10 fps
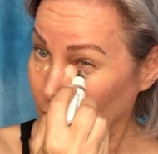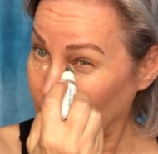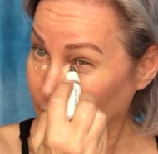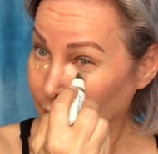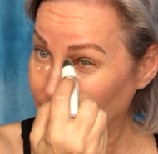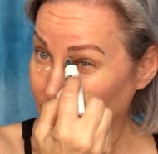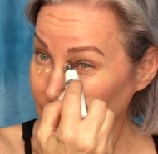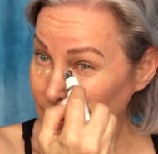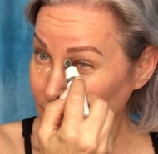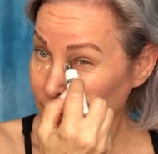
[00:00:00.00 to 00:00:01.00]
And I mean
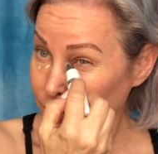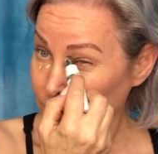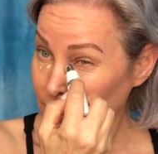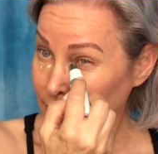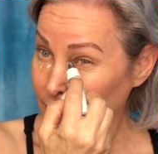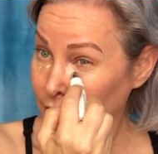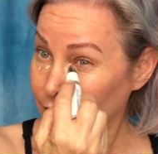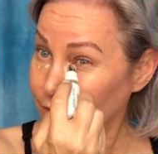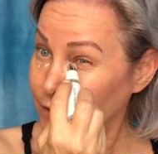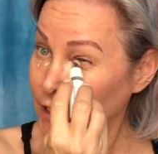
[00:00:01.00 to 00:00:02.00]
that literally,
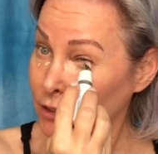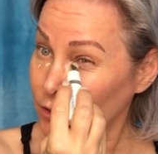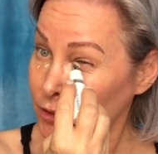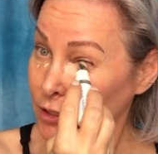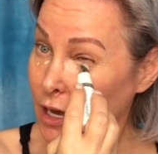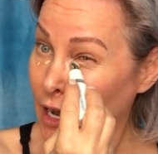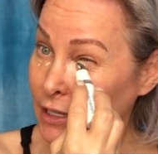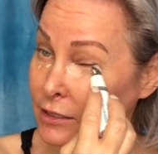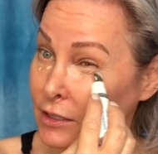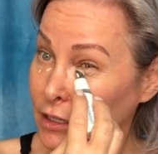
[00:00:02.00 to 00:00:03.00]
it feels
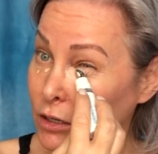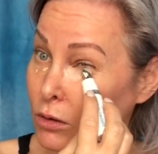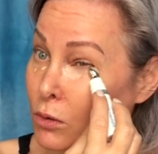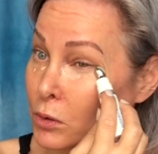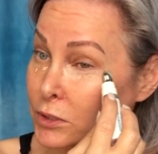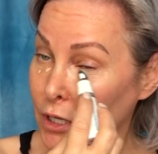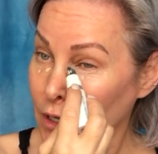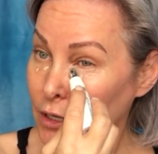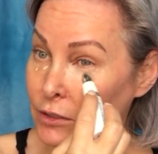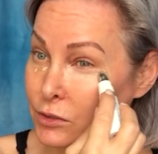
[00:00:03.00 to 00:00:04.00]
icy cold.
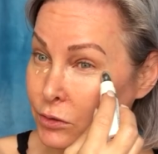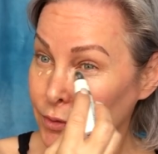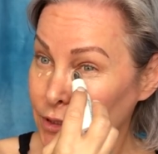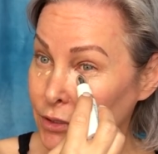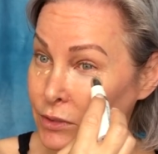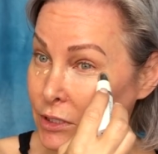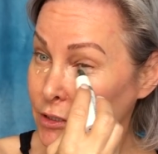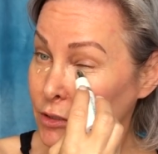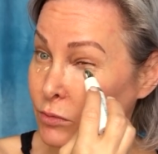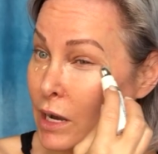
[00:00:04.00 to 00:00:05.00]
So it
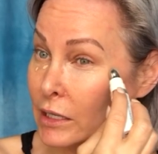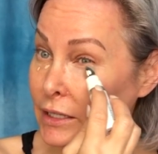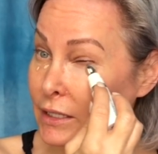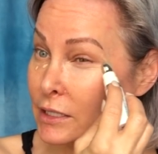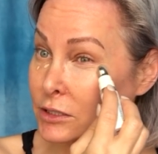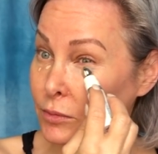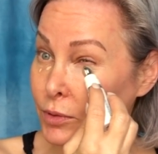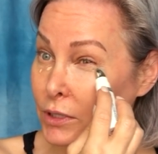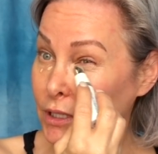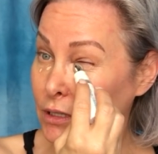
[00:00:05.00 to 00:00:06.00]
reduces swelling as you're
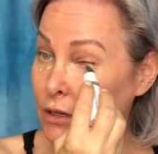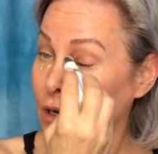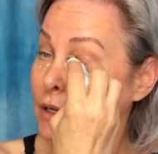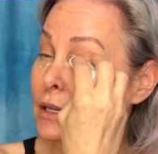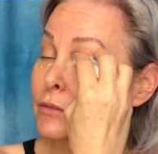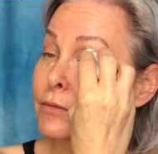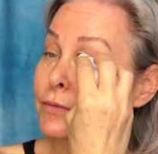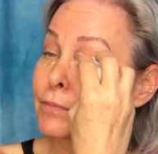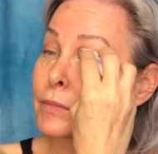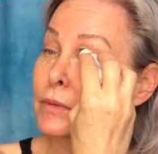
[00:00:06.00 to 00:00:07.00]
putting it on. It
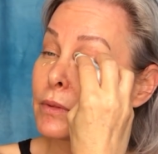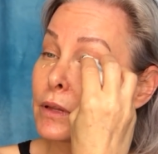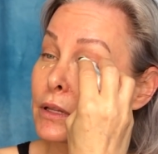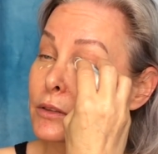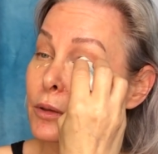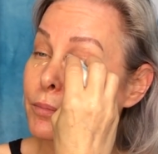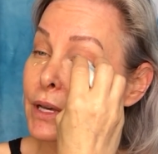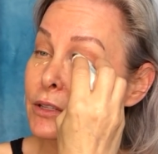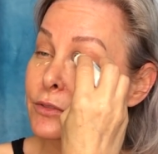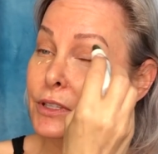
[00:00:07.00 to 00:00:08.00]
is the
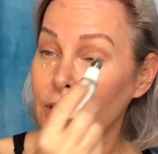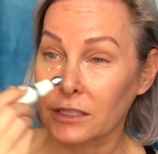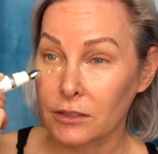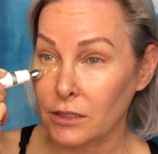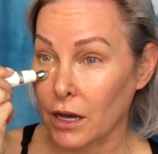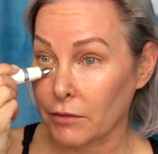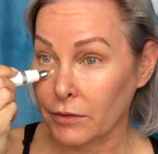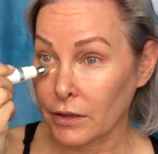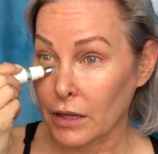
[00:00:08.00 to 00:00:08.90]
best feeling stuff.